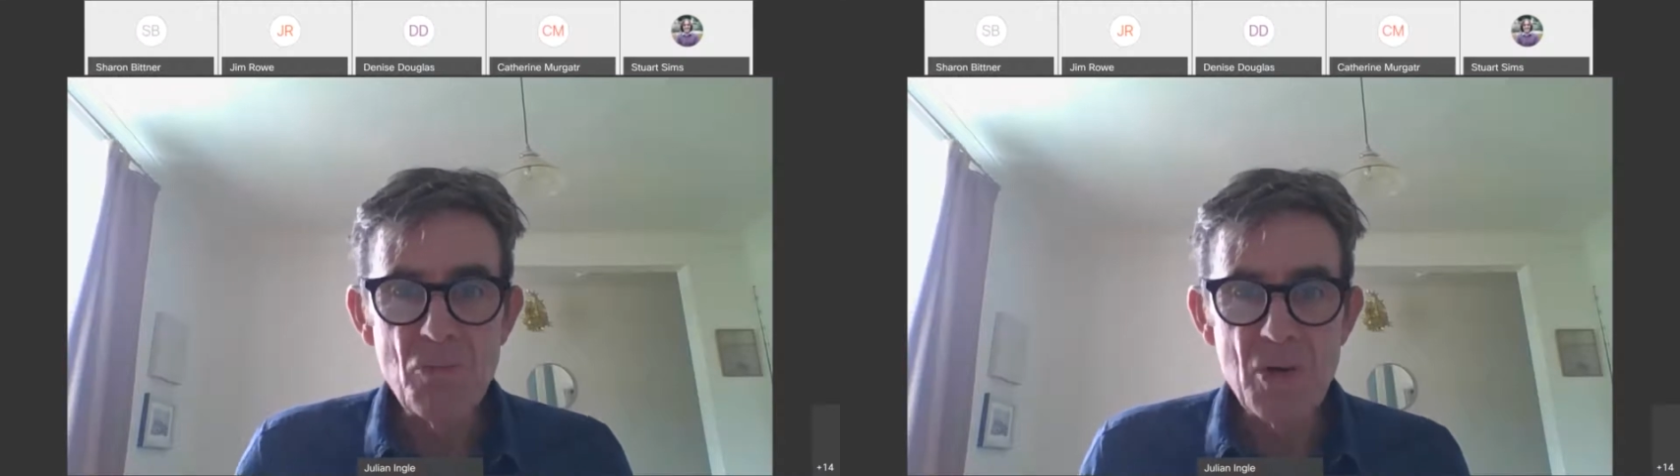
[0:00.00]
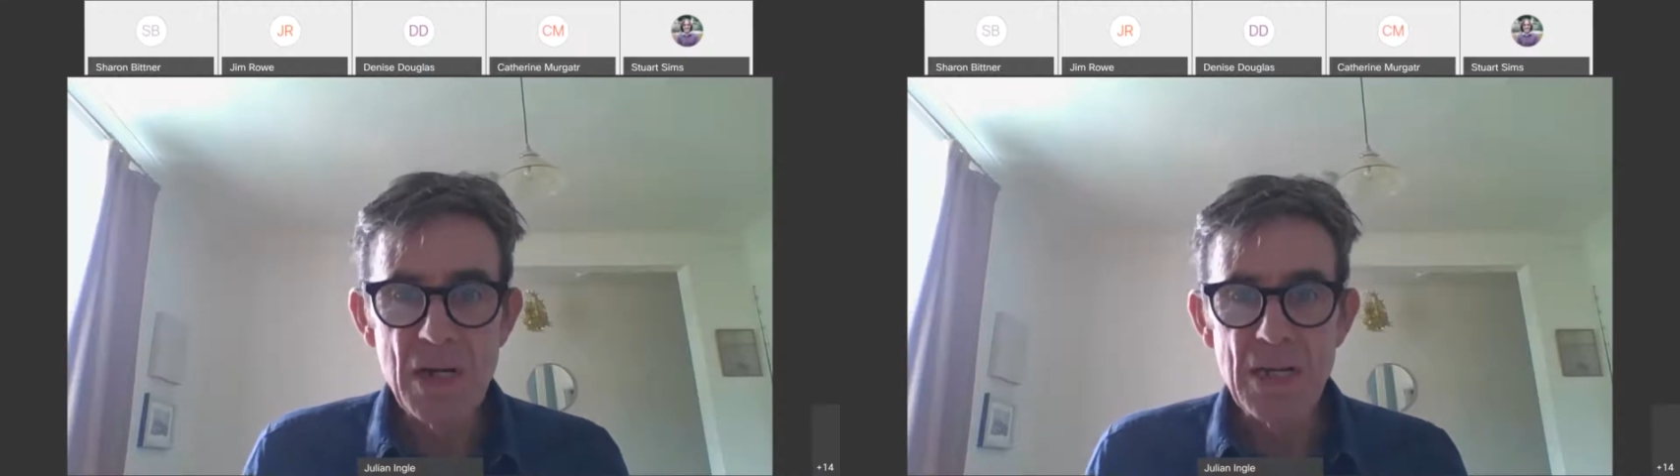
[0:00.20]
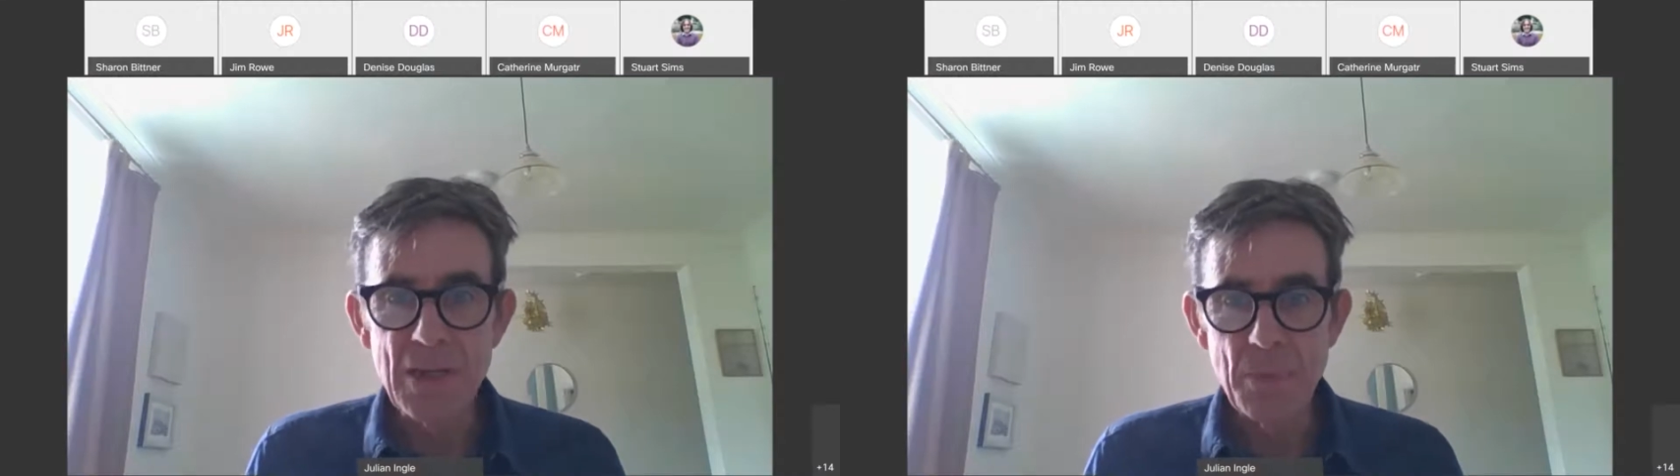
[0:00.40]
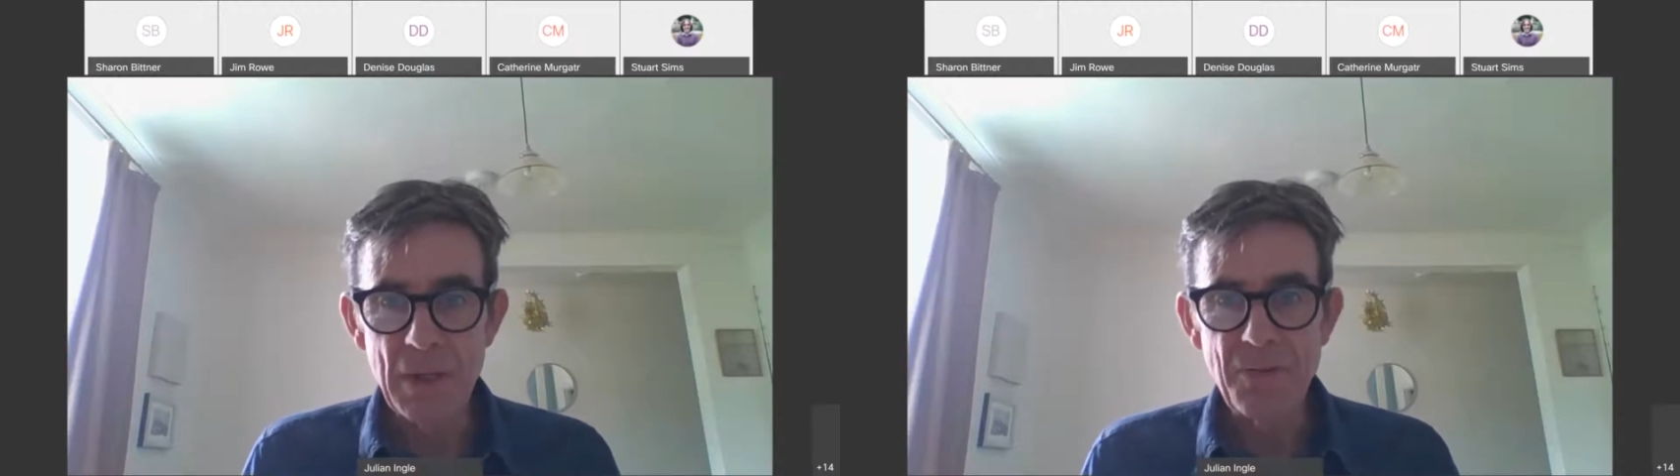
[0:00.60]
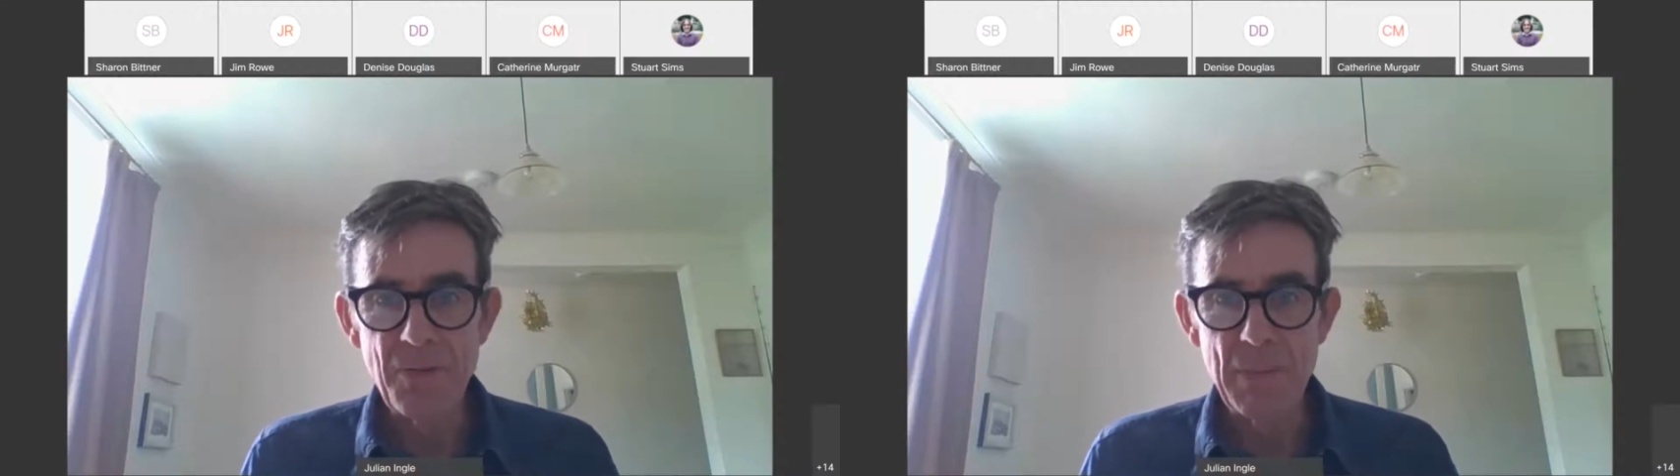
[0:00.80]
I'm
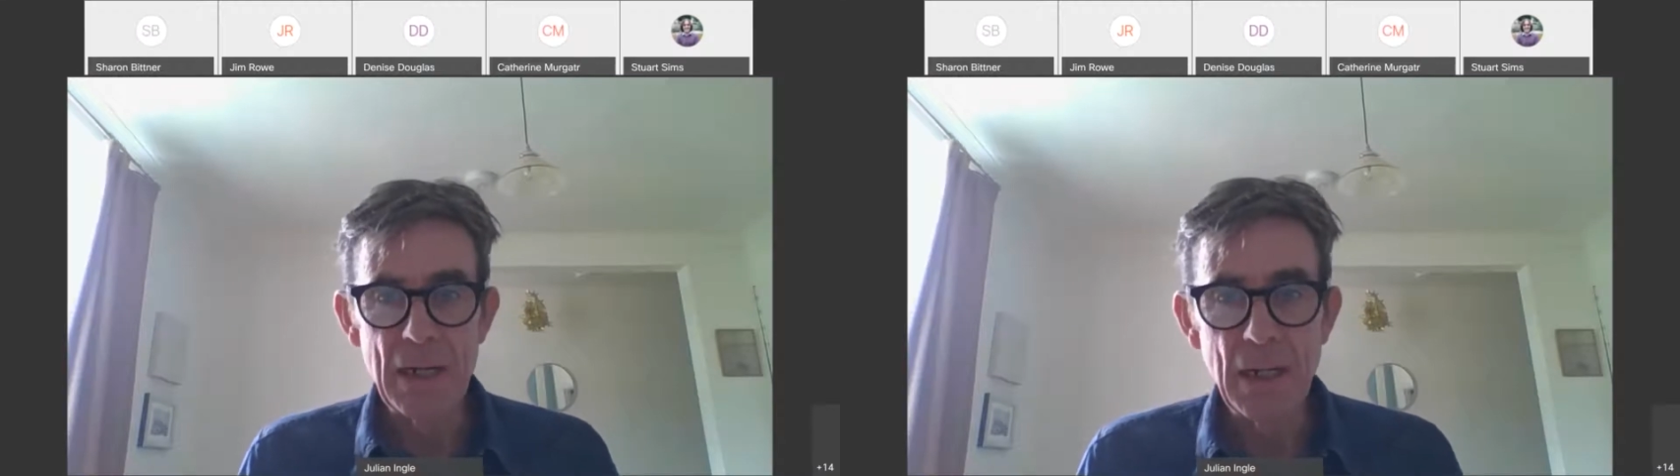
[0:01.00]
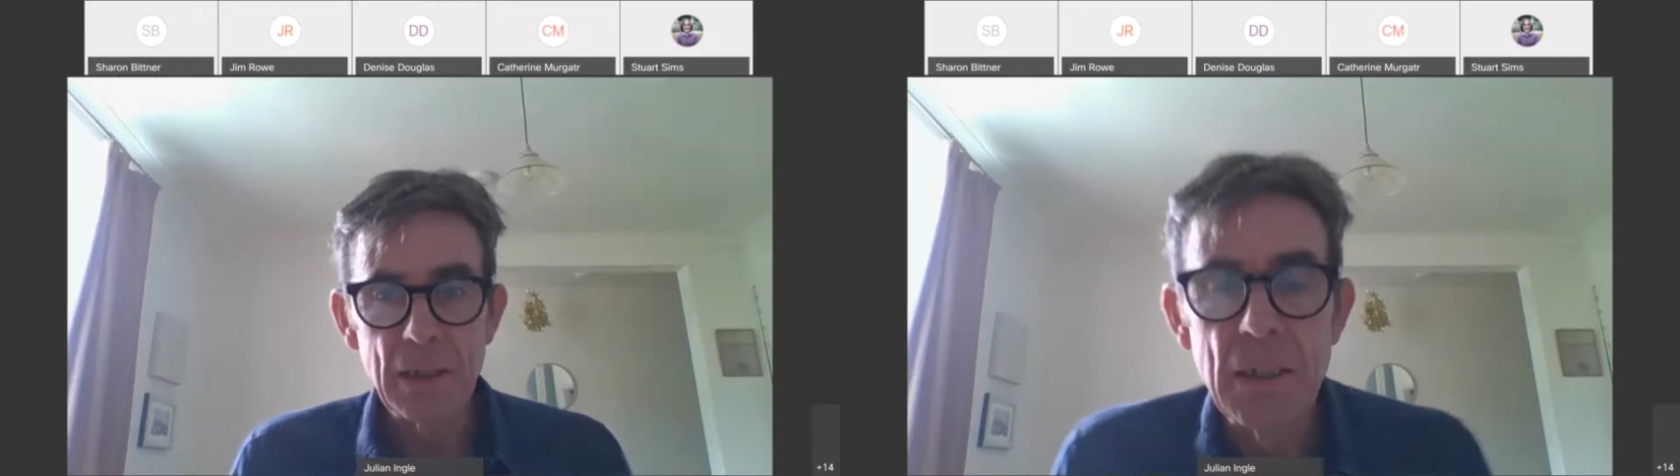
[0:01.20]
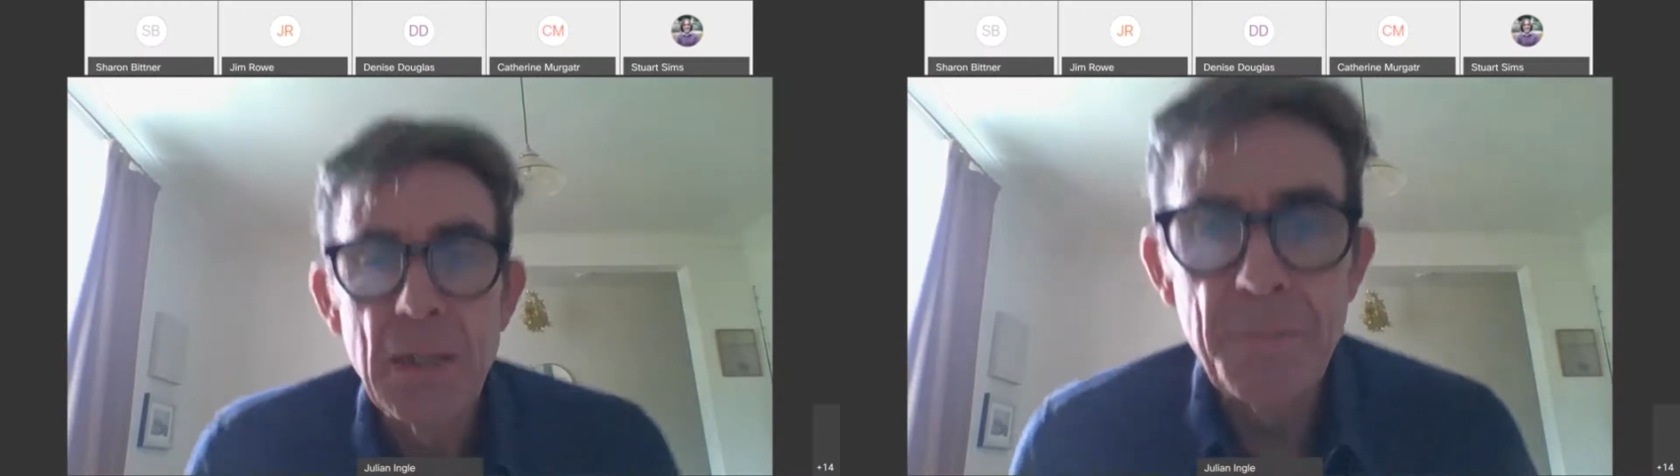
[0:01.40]
reasonably familiar.